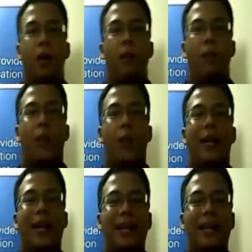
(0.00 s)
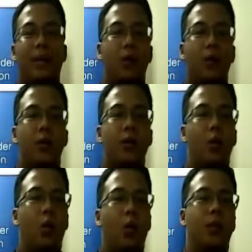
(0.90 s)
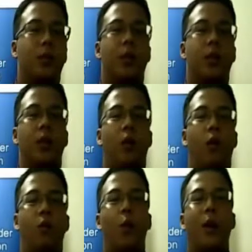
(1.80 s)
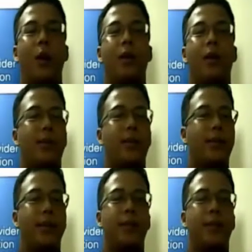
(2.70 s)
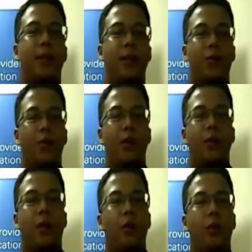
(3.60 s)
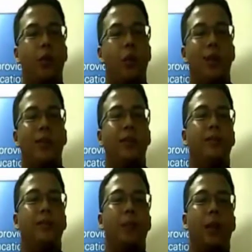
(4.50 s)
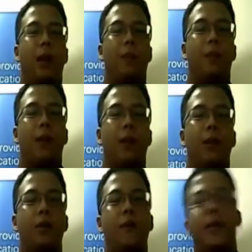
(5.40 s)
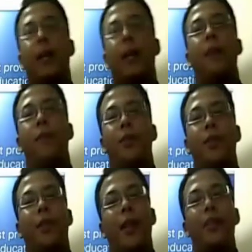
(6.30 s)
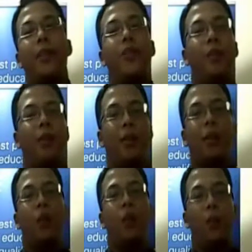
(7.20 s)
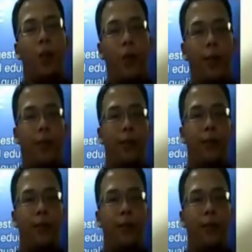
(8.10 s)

More than 9,000 schools in over 160 countries around the world are part of the Cambridge International Learning Community.